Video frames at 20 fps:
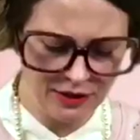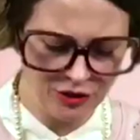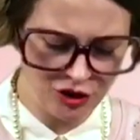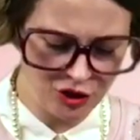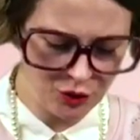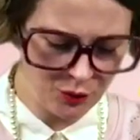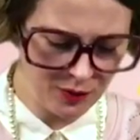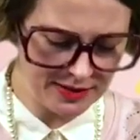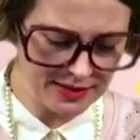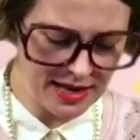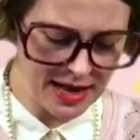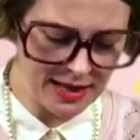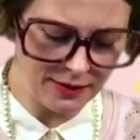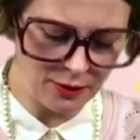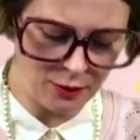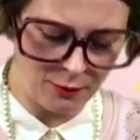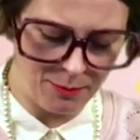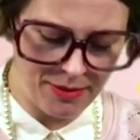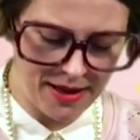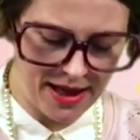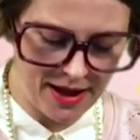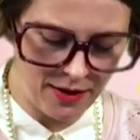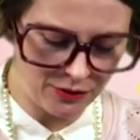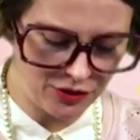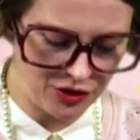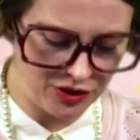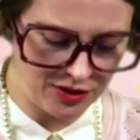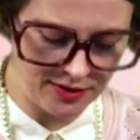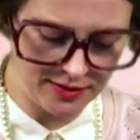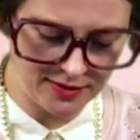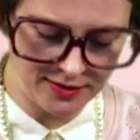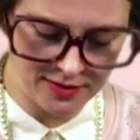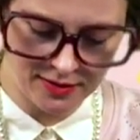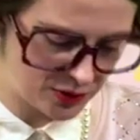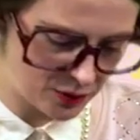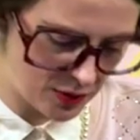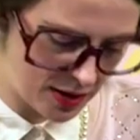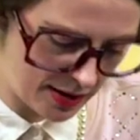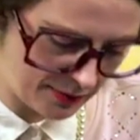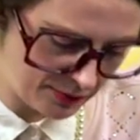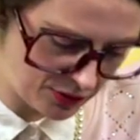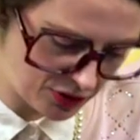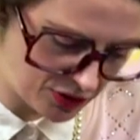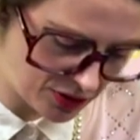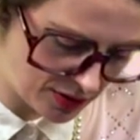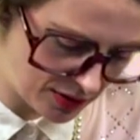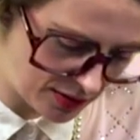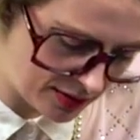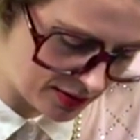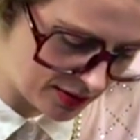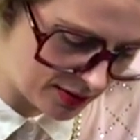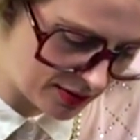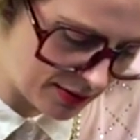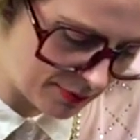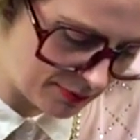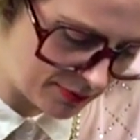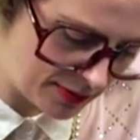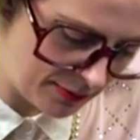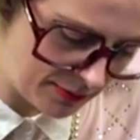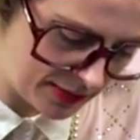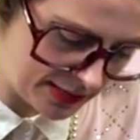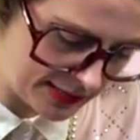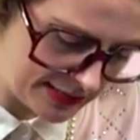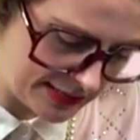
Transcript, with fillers: And Chewy's got little pouches, so I'm just gonna, I'm gonna